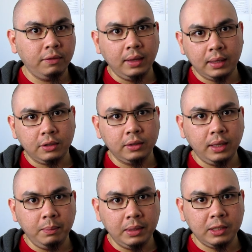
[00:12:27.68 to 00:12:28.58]
of lesser
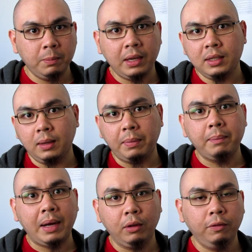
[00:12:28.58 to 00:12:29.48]
demons makes up
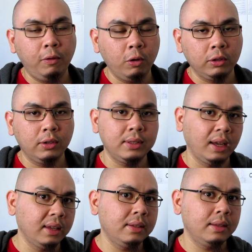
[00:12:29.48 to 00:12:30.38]
about 4 to
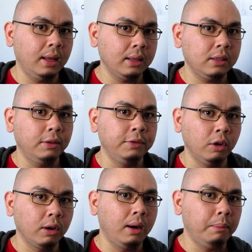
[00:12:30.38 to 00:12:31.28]
6 slots of
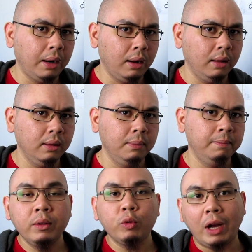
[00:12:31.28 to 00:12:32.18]
your Cabal.
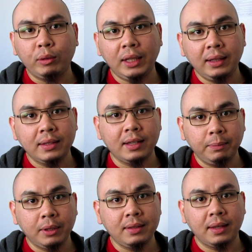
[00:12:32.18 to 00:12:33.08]
Rounding this
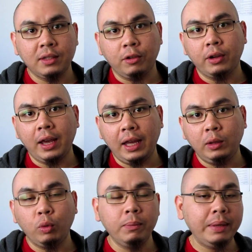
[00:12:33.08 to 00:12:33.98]
up to 6 or 8
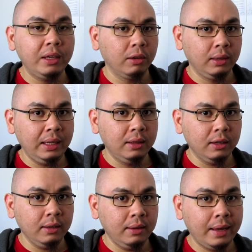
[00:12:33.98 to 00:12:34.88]
will be your
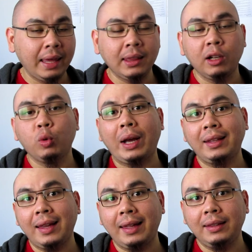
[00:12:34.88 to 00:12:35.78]
leader, and their
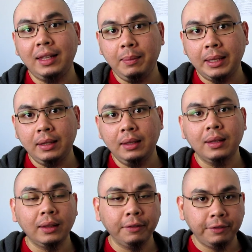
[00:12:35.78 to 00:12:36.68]
right hand demon,
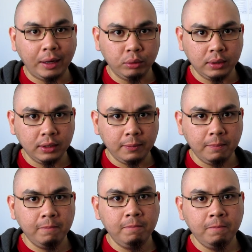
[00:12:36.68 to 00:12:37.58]
the Devout.
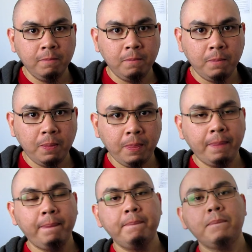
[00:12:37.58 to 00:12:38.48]
The
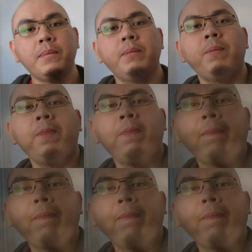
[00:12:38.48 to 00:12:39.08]
leader represents